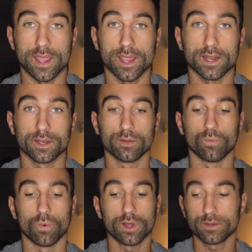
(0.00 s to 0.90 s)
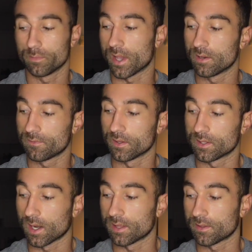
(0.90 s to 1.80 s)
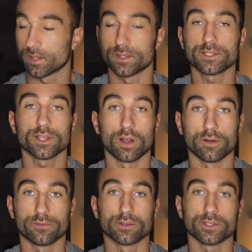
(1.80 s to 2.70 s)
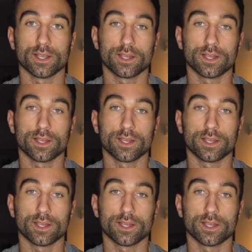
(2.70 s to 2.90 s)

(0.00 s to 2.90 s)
and one benefit that I think this offers